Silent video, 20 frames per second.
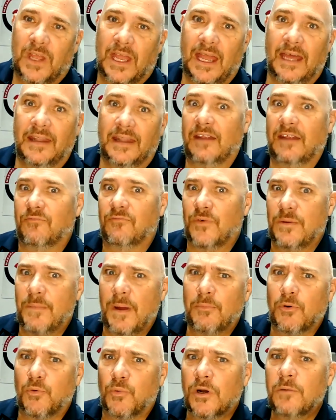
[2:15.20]
And then
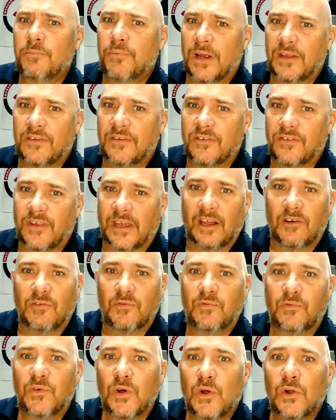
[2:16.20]
remember, WordPress is like a
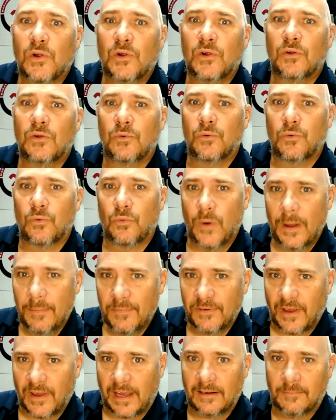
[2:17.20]
full
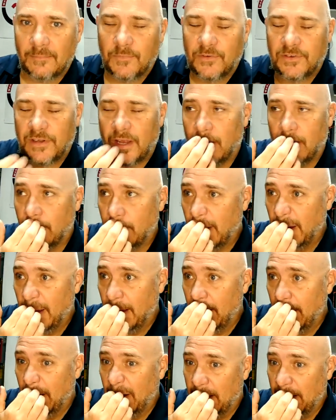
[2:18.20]
website. So,
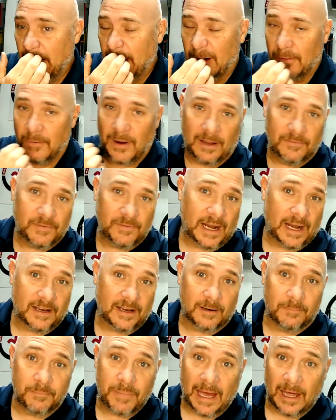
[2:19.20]
I've got
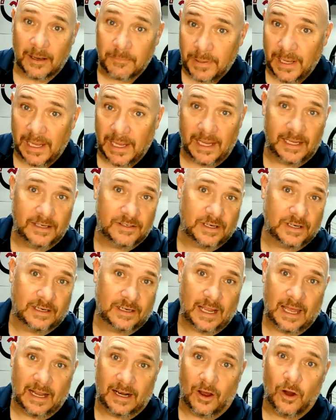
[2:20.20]
an about page and
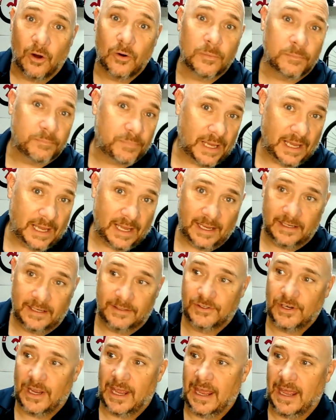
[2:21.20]
a home
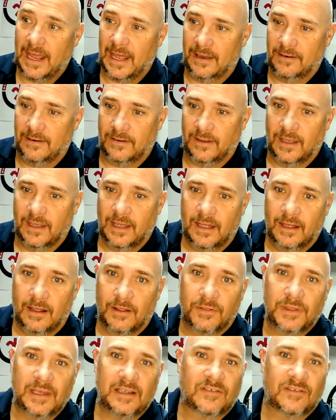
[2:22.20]
page and
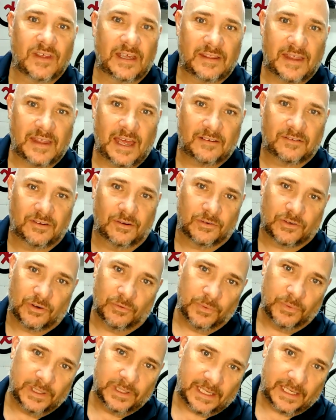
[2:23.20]
things like that to
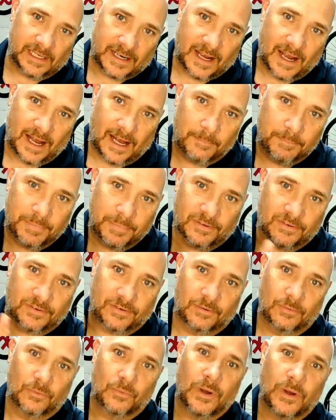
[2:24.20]
really
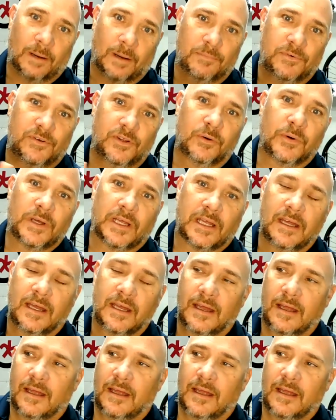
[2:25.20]
encompass what I'm doing.